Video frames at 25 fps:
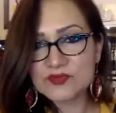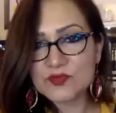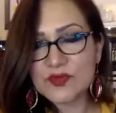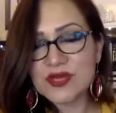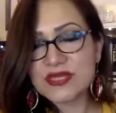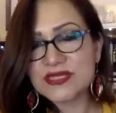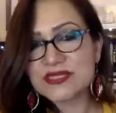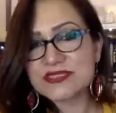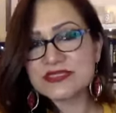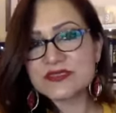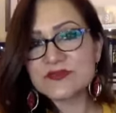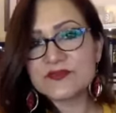
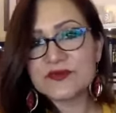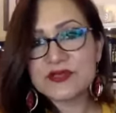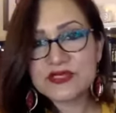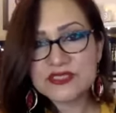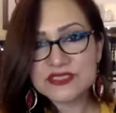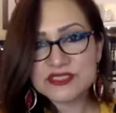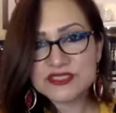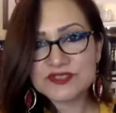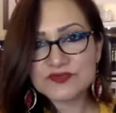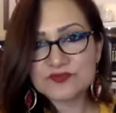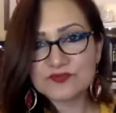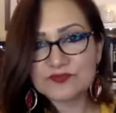One is a
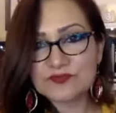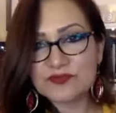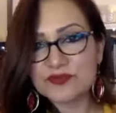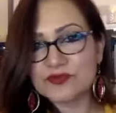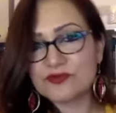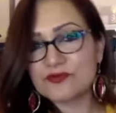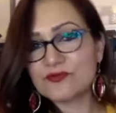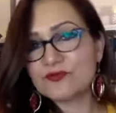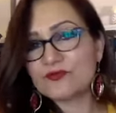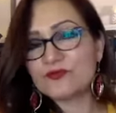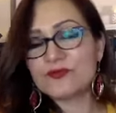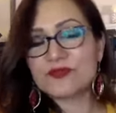British, you
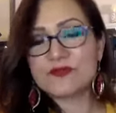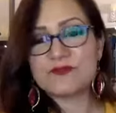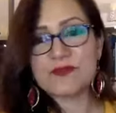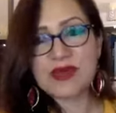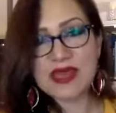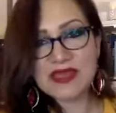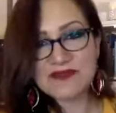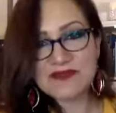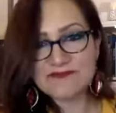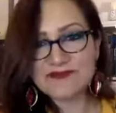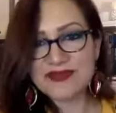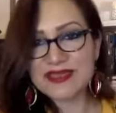know, the
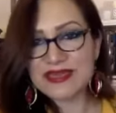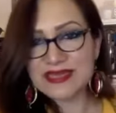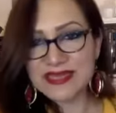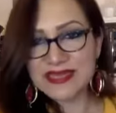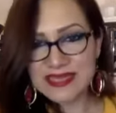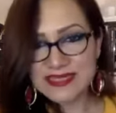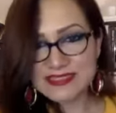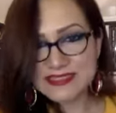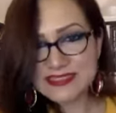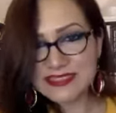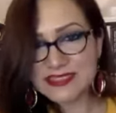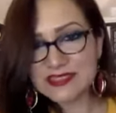My Fair
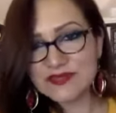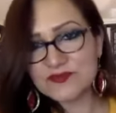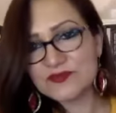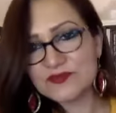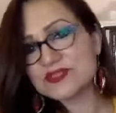Lady,